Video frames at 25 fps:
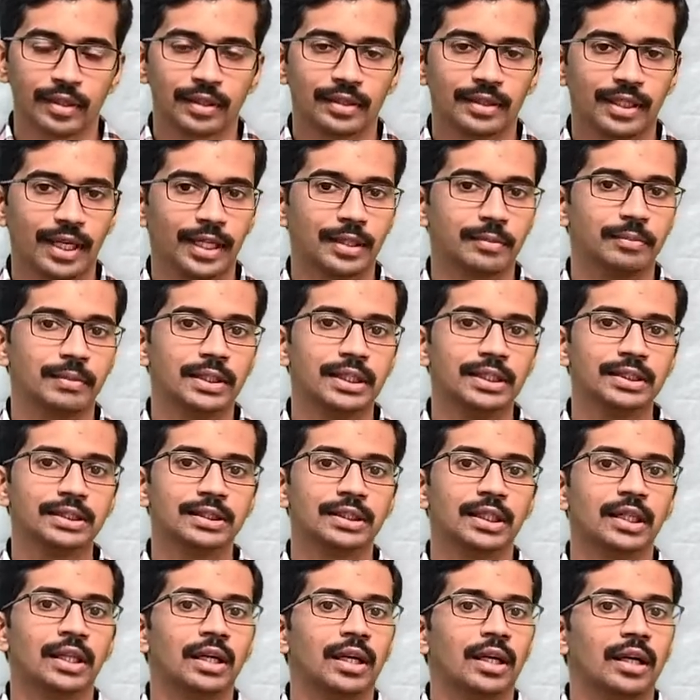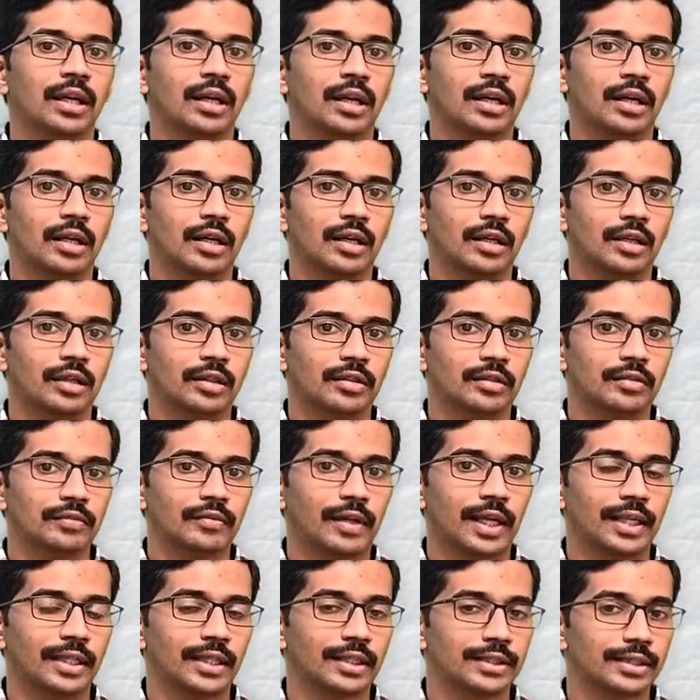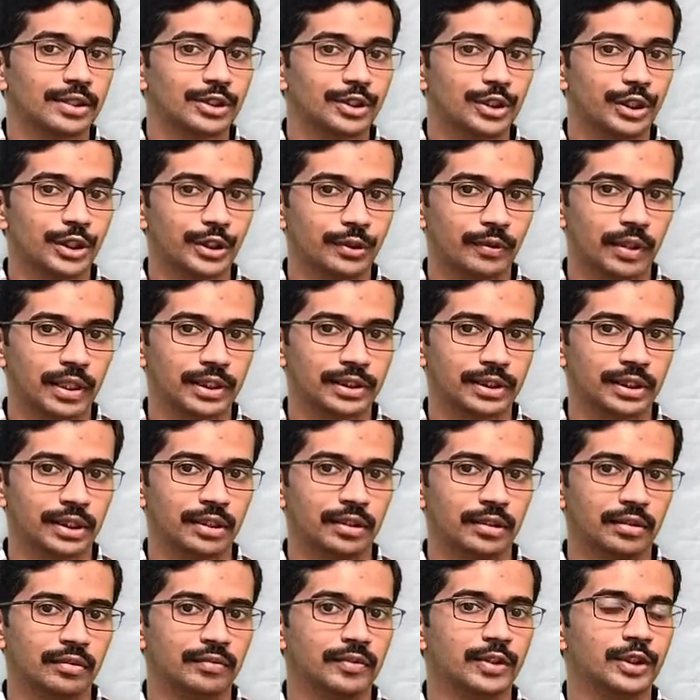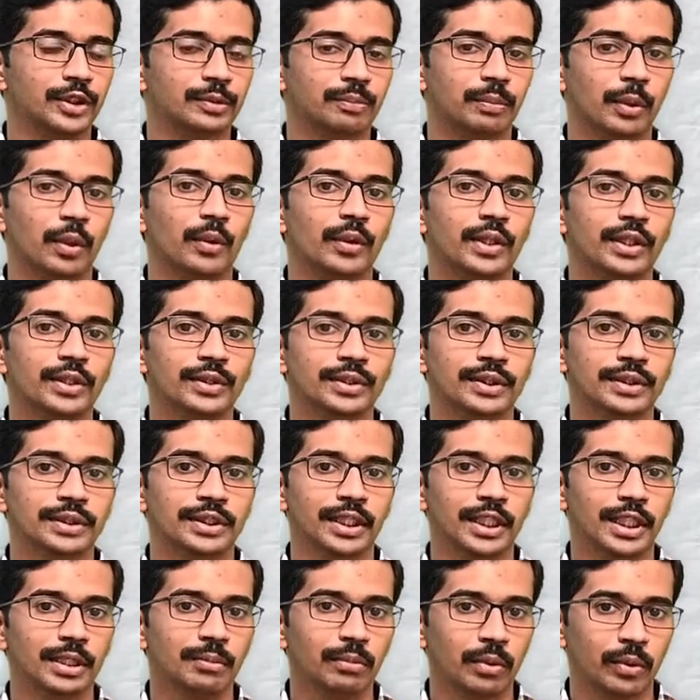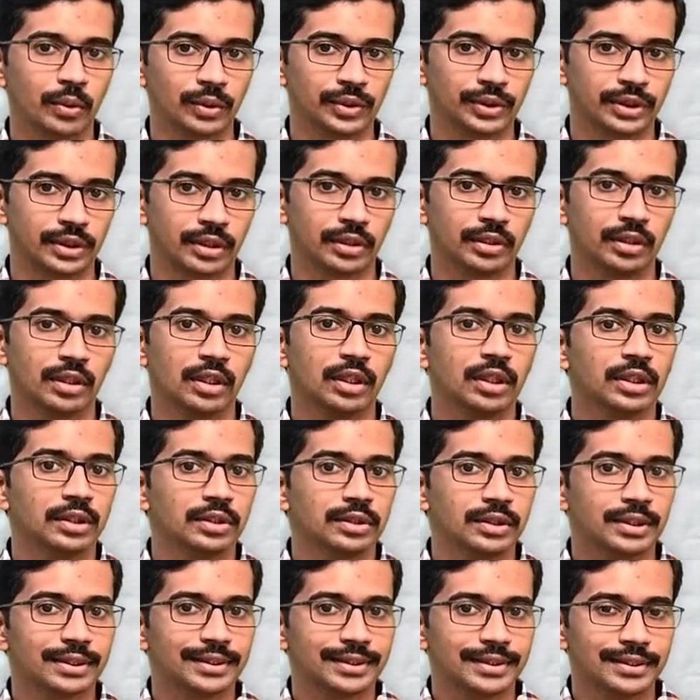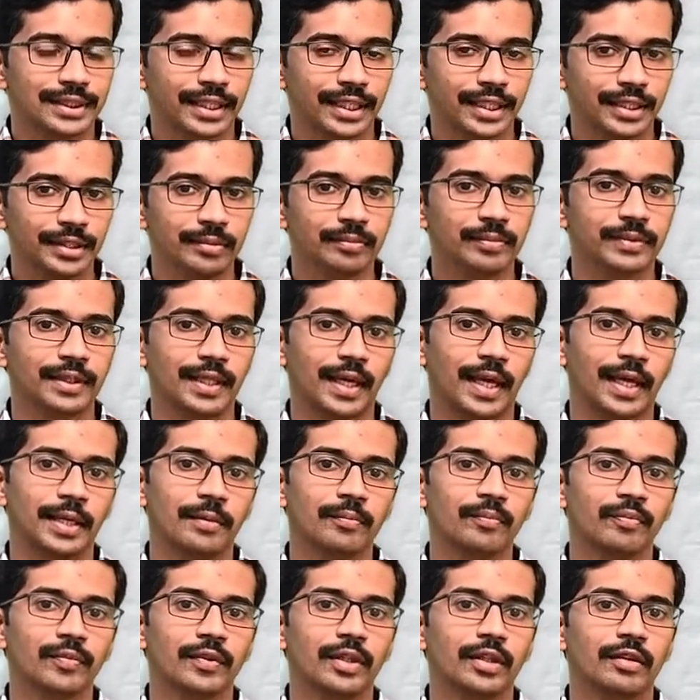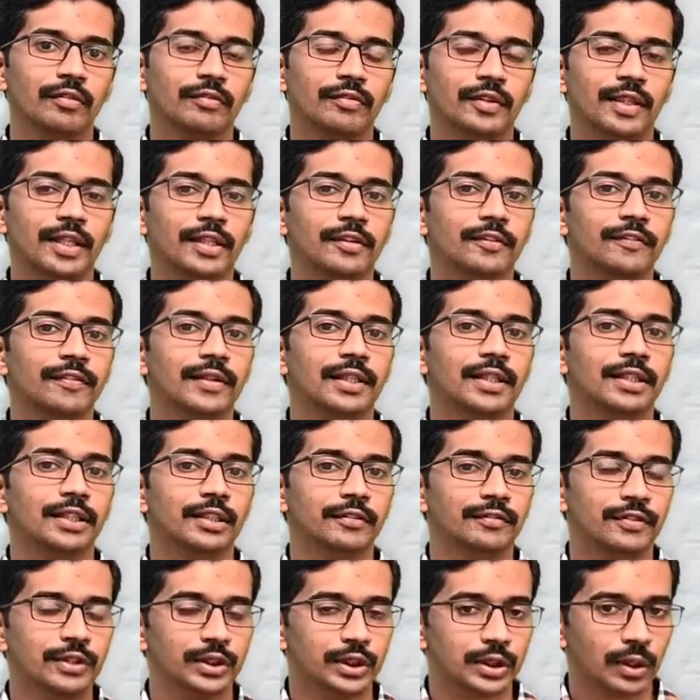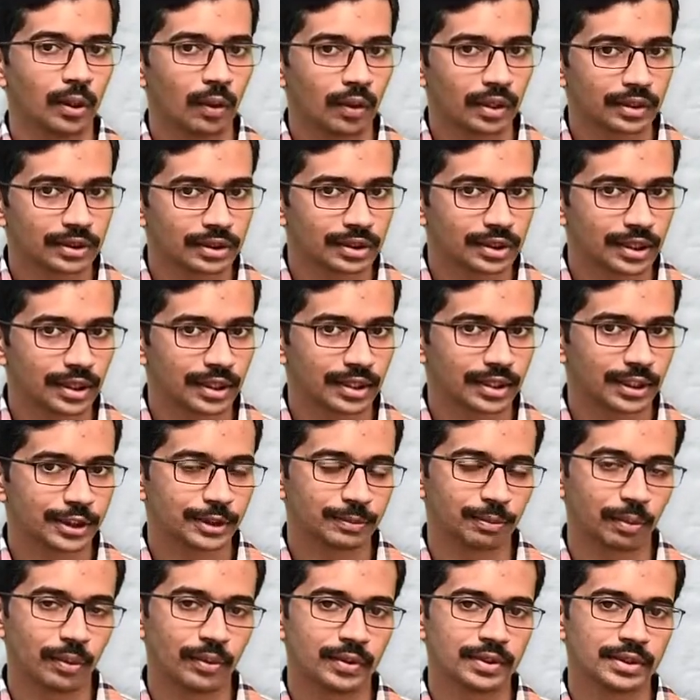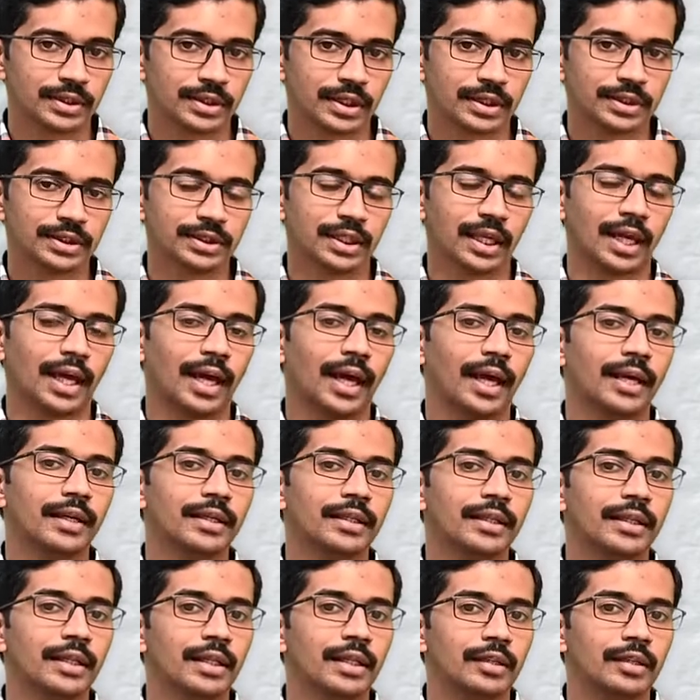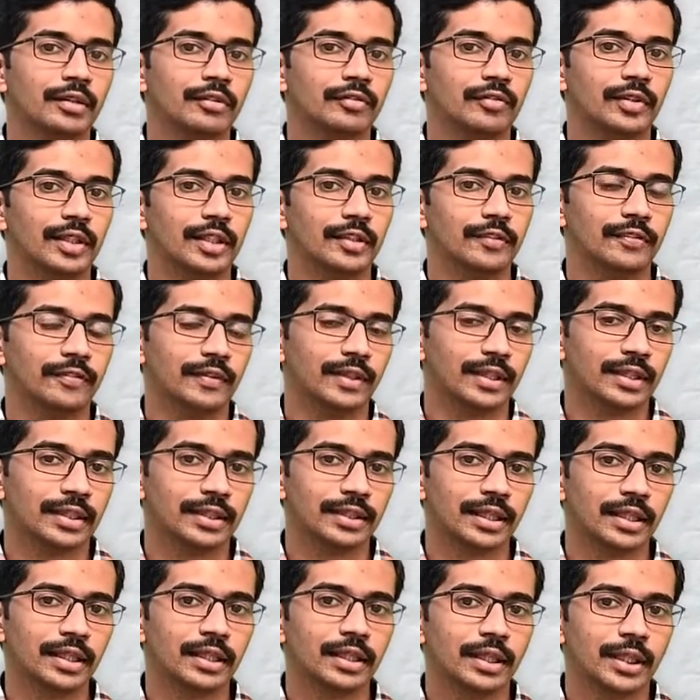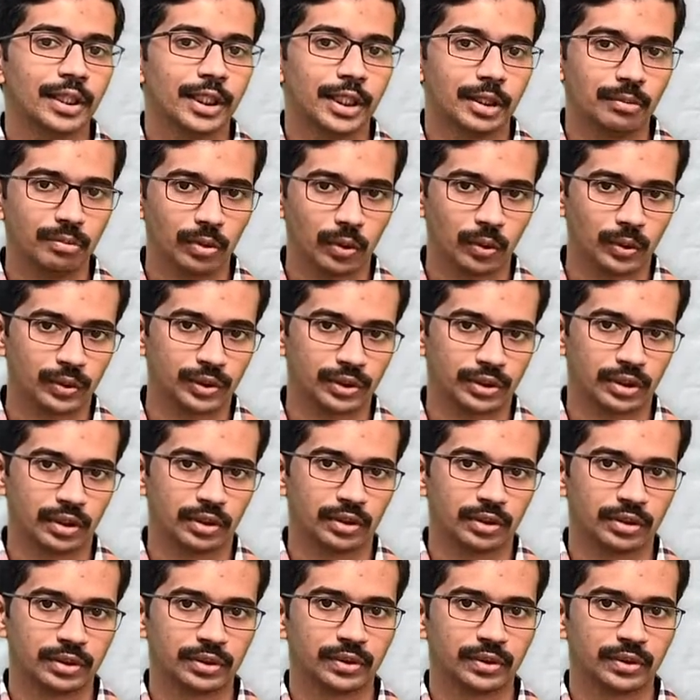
That means, uh, what are the situation which produces emotion the same time we will feel the physiological responses and we will feel the emotion.